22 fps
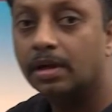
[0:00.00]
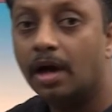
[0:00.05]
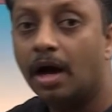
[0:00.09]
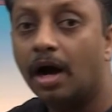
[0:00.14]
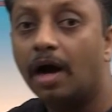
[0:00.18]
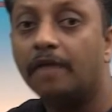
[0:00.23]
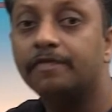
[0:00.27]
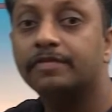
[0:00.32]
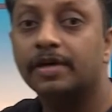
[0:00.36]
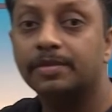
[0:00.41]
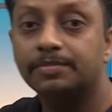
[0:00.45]

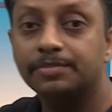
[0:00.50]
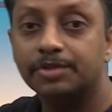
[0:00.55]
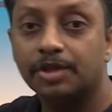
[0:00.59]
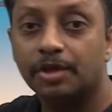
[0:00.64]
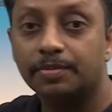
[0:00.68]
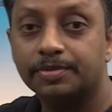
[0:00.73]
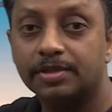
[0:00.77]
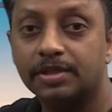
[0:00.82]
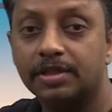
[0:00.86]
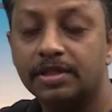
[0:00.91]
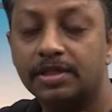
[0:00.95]
After
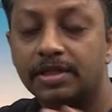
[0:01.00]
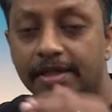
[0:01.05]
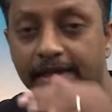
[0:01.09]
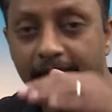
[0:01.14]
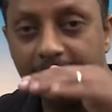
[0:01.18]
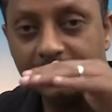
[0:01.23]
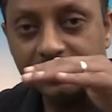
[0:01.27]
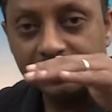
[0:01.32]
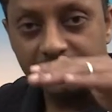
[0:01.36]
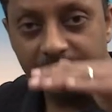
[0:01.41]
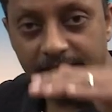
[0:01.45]
absorption,
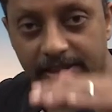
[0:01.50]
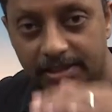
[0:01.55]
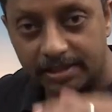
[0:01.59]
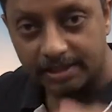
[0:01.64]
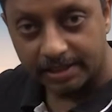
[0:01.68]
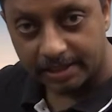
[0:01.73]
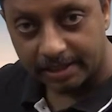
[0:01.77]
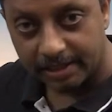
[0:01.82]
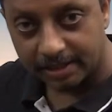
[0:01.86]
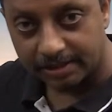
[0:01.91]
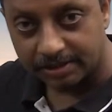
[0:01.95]
density
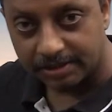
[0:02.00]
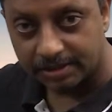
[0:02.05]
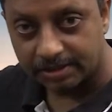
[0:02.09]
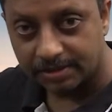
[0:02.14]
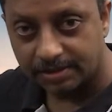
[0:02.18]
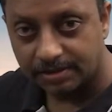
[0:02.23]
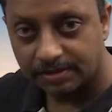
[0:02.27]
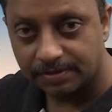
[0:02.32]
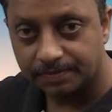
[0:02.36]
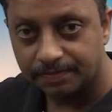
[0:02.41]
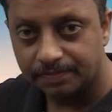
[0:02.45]

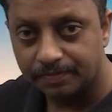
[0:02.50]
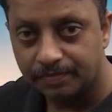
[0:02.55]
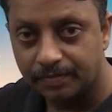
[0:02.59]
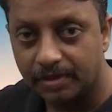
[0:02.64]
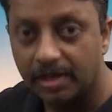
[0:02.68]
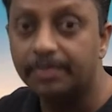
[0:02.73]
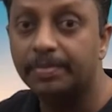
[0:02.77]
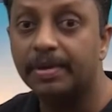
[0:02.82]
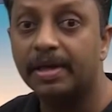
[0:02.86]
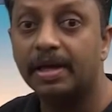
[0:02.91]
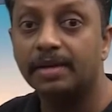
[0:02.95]
decreases,
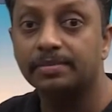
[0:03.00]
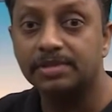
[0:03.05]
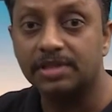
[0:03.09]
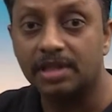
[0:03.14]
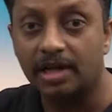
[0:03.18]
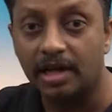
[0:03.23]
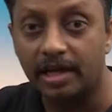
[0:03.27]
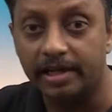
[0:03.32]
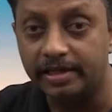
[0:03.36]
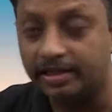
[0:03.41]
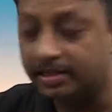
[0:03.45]
it becomes
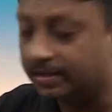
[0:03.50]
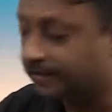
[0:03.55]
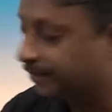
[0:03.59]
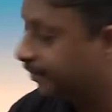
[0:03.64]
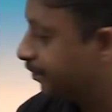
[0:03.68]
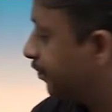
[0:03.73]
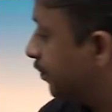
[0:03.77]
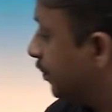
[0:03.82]
light.